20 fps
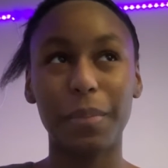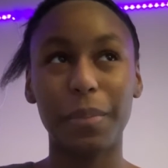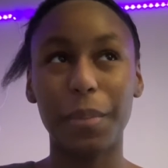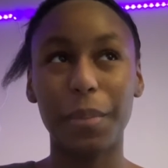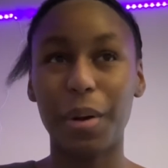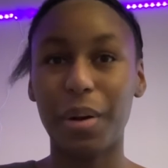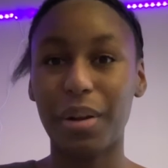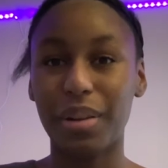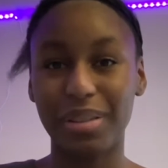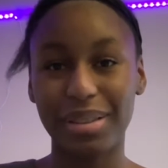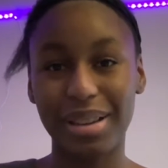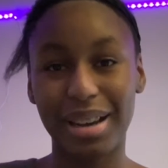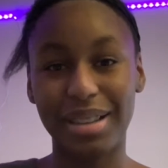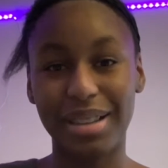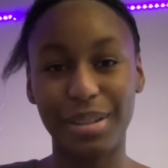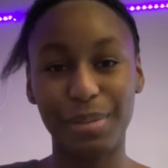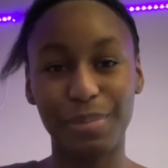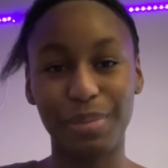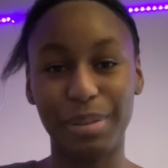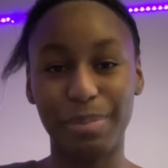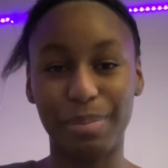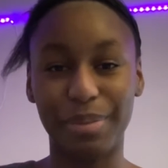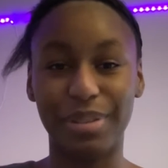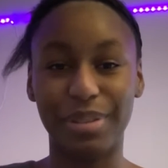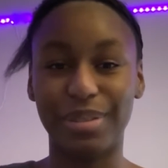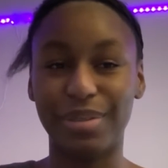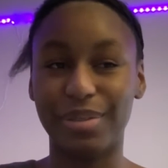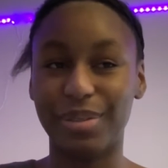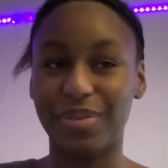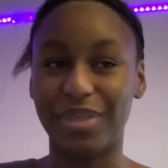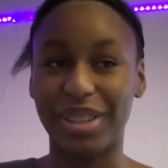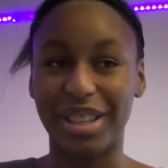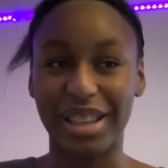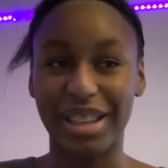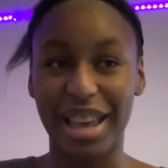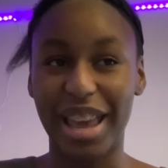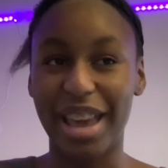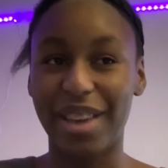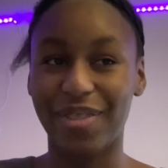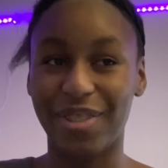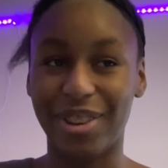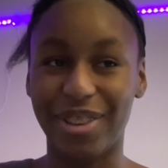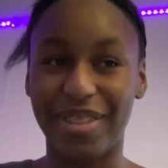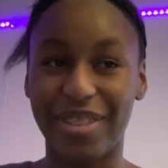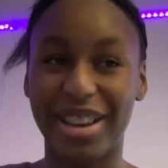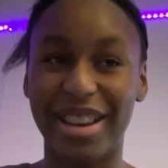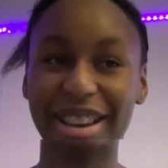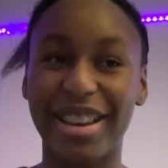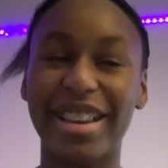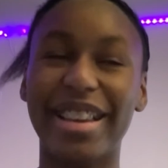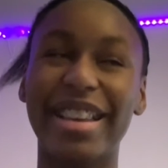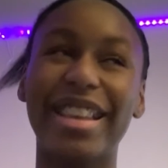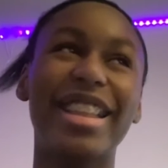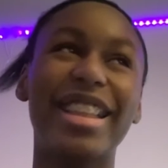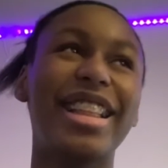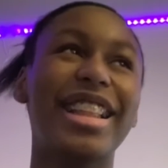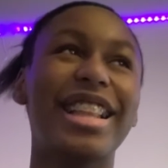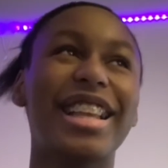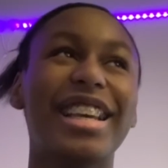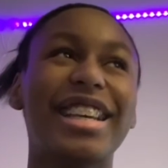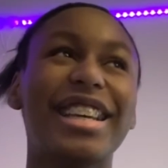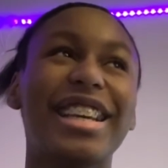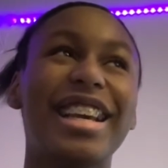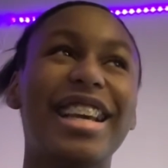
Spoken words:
all kinds of people from like everywhere. Like